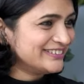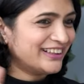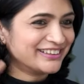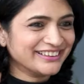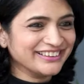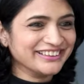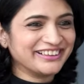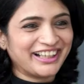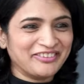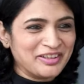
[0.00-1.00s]
uncle
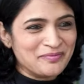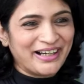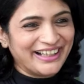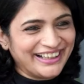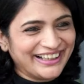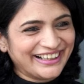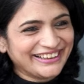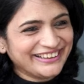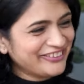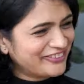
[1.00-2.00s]
driving a bike and
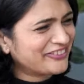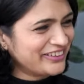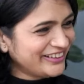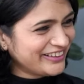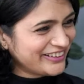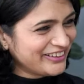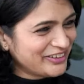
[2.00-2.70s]
they're like really really